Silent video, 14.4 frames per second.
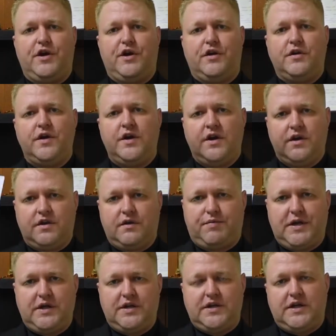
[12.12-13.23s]
here, the
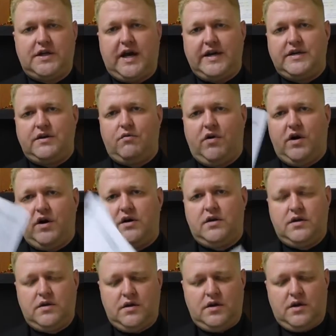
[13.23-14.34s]
PND 91.
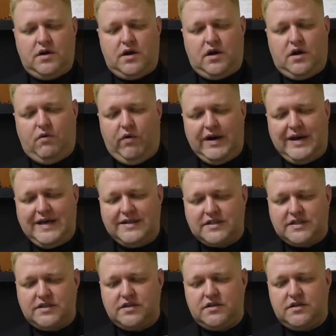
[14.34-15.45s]
Uh, what
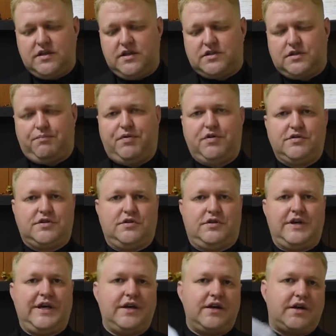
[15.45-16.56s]
is it? It's a
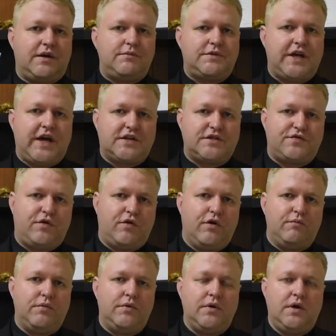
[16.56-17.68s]
personal income tax
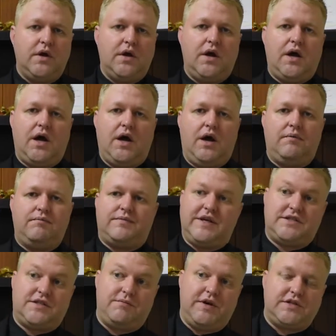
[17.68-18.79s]
form. Um,
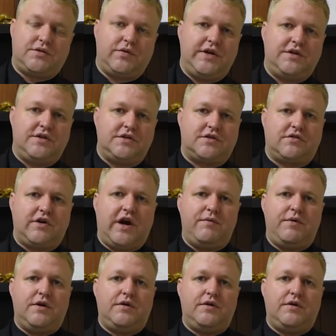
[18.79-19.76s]
that's the best way to describe